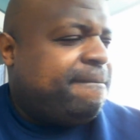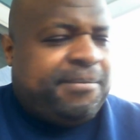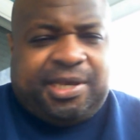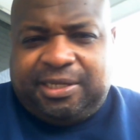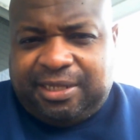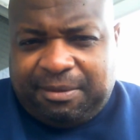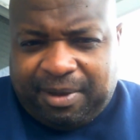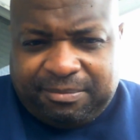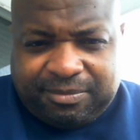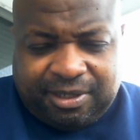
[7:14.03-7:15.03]
because
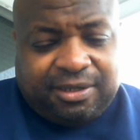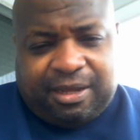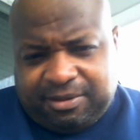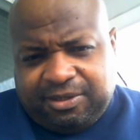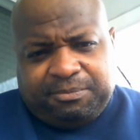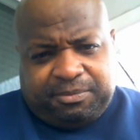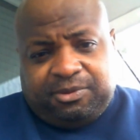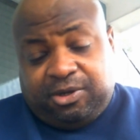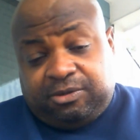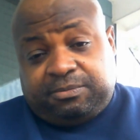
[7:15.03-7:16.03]
I'm
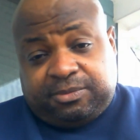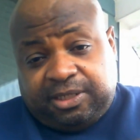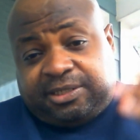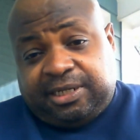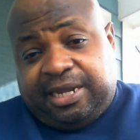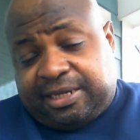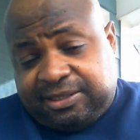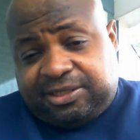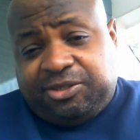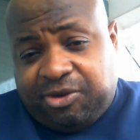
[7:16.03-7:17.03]
you know, until I
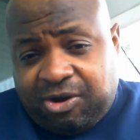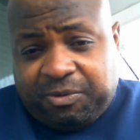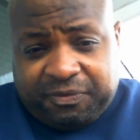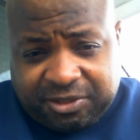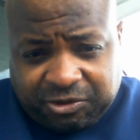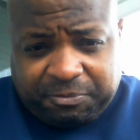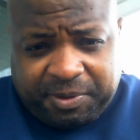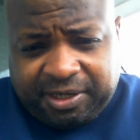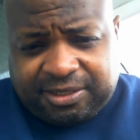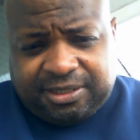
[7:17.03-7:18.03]
continue on with the
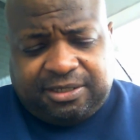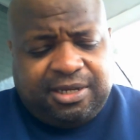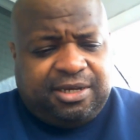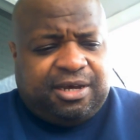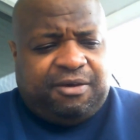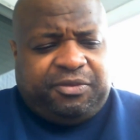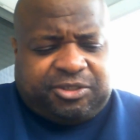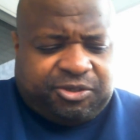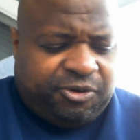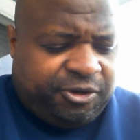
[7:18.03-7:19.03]
stupidity of this
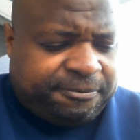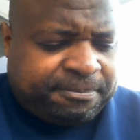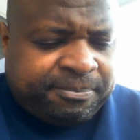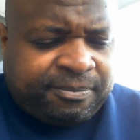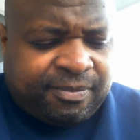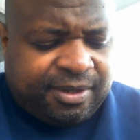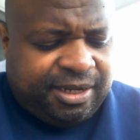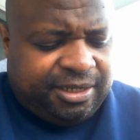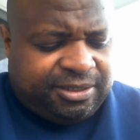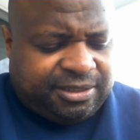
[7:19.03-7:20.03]
story,
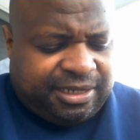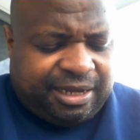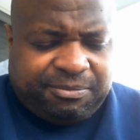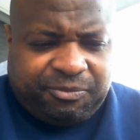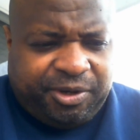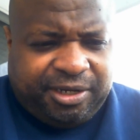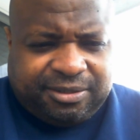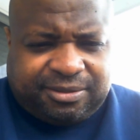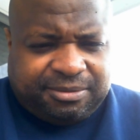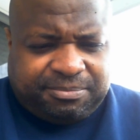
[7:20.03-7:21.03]
it's like I'm reading
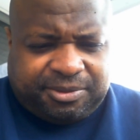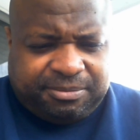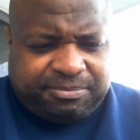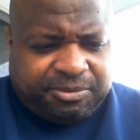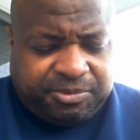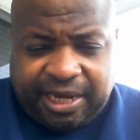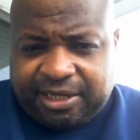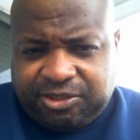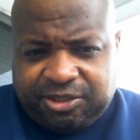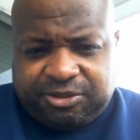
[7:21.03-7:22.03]
some
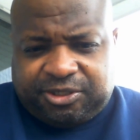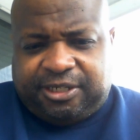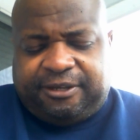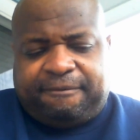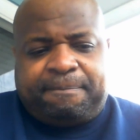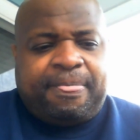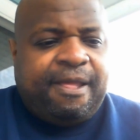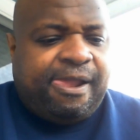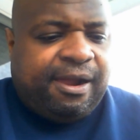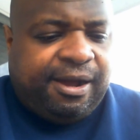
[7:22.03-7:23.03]
Jack and Jill shit here.
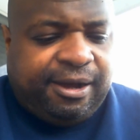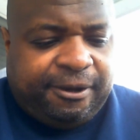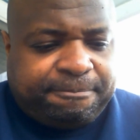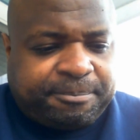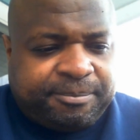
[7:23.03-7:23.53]
But